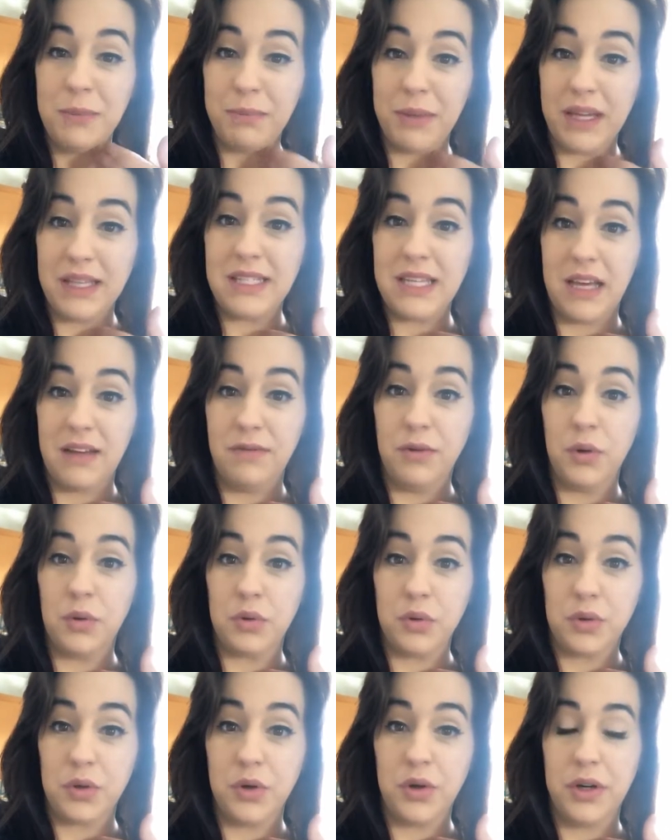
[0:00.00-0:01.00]
my dead
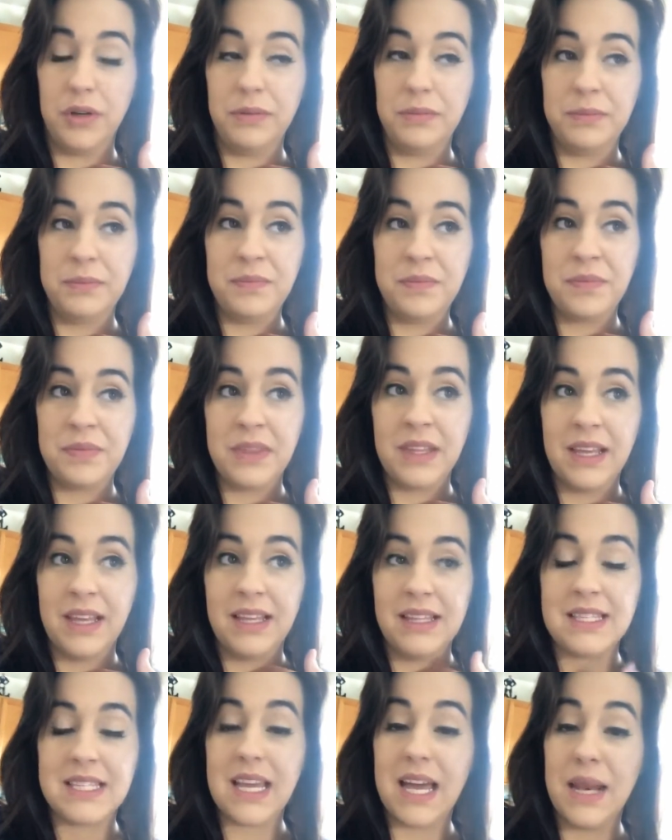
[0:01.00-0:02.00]
vocal cord.
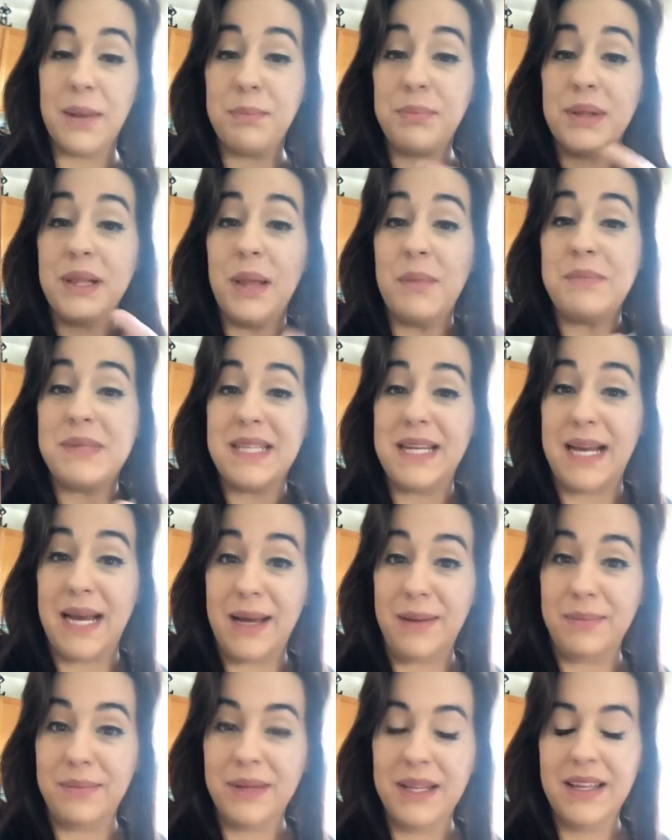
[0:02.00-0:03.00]
It's kind of plumped it
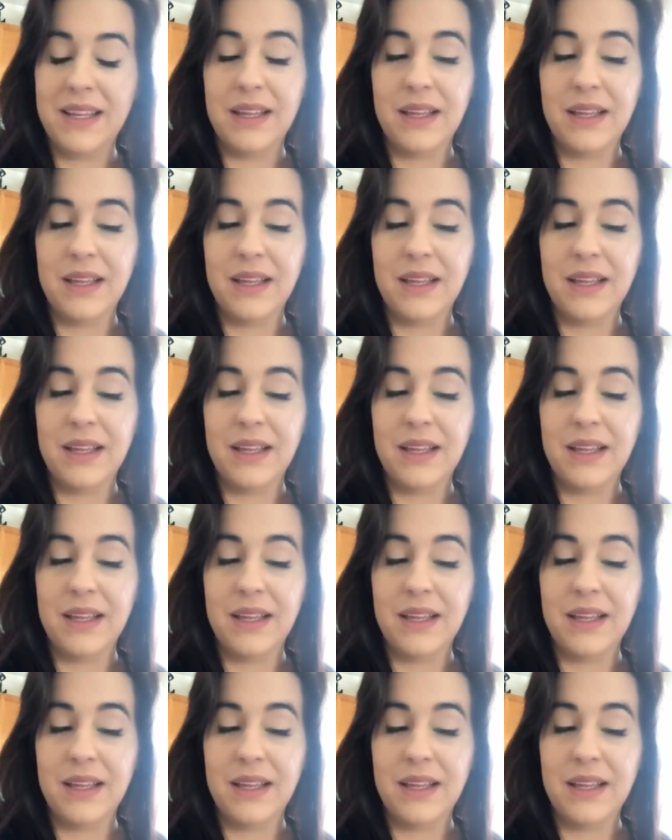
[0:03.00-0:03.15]
up.